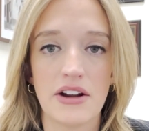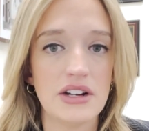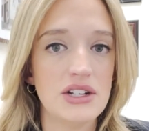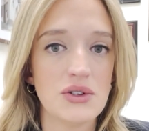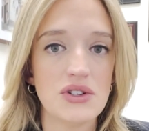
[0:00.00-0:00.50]

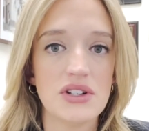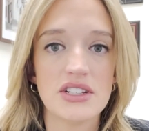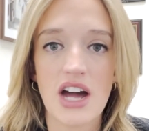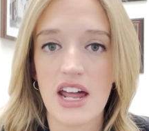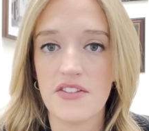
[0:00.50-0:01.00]
already told you it's
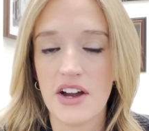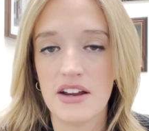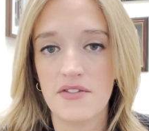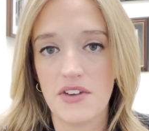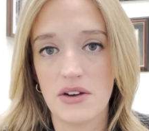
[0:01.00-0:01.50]
codified
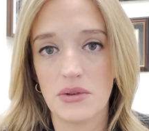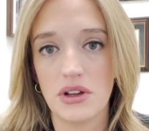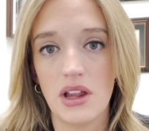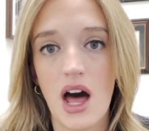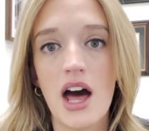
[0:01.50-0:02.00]
in
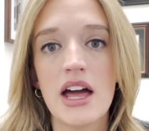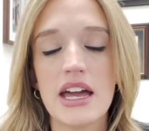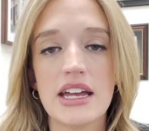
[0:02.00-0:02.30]
federal law.